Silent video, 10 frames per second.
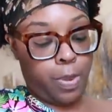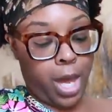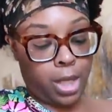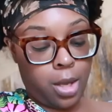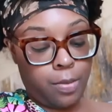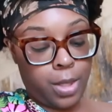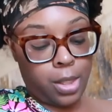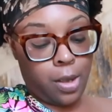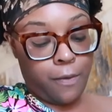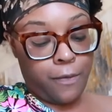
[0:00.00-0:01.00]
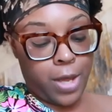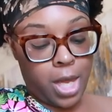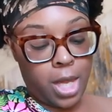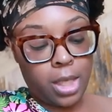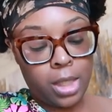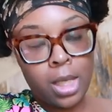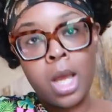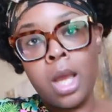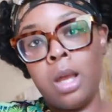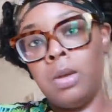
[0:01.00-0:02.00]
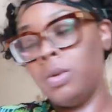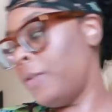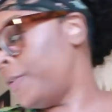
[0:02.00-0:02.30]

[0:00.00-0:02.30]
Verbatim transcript: back on me so fast. I don't know